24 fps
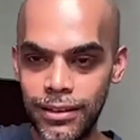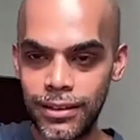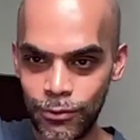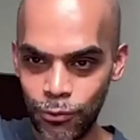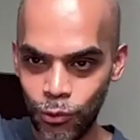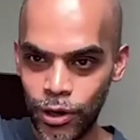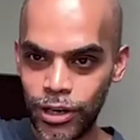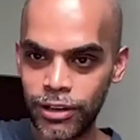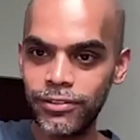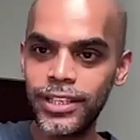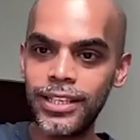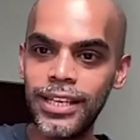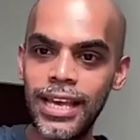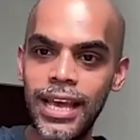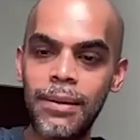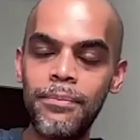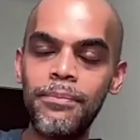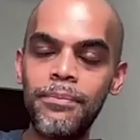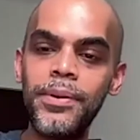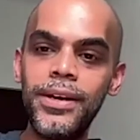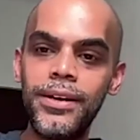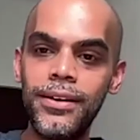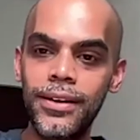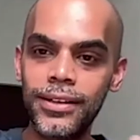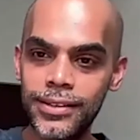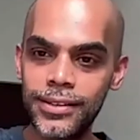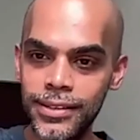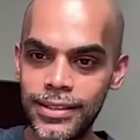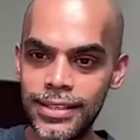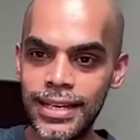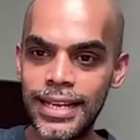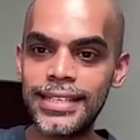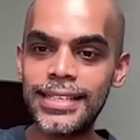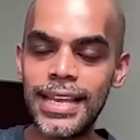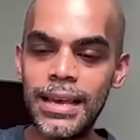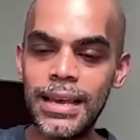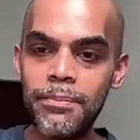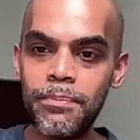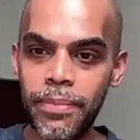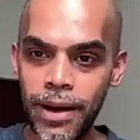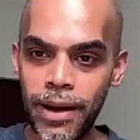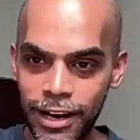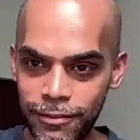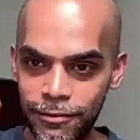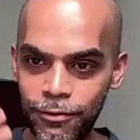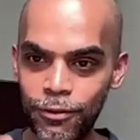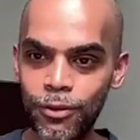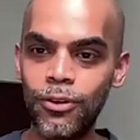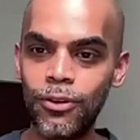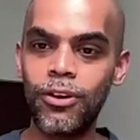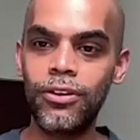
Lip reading: whatever the MP does is less impactful